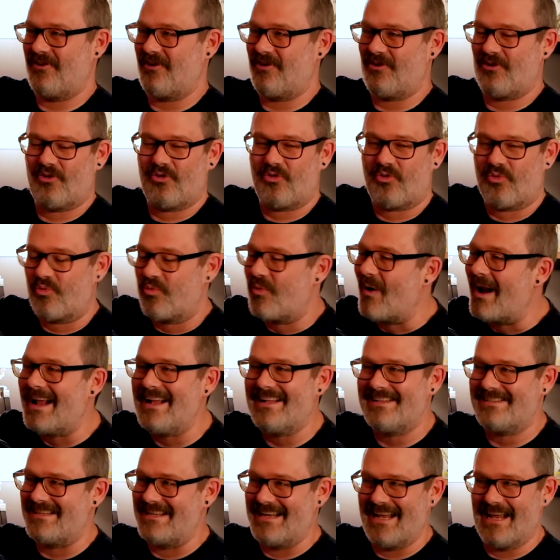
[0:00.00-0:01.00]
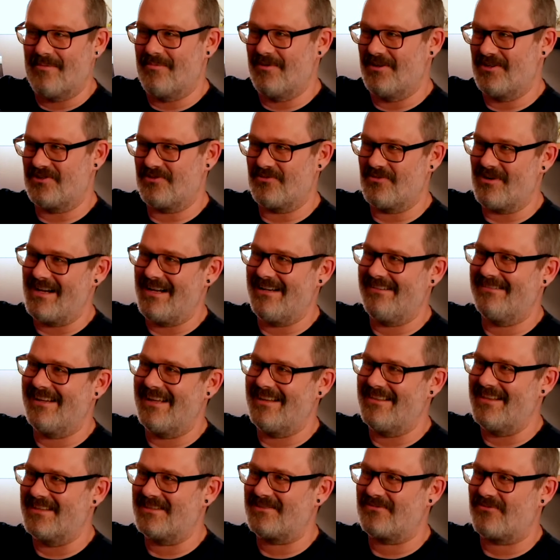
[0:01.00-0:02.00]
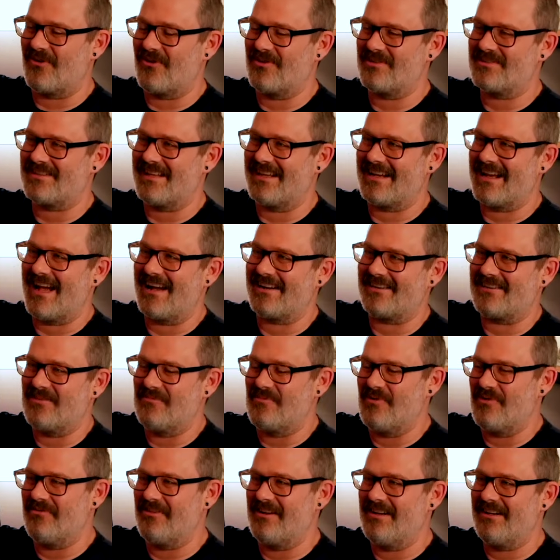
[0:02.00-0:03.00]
crazy imagery in this first like act of the movie.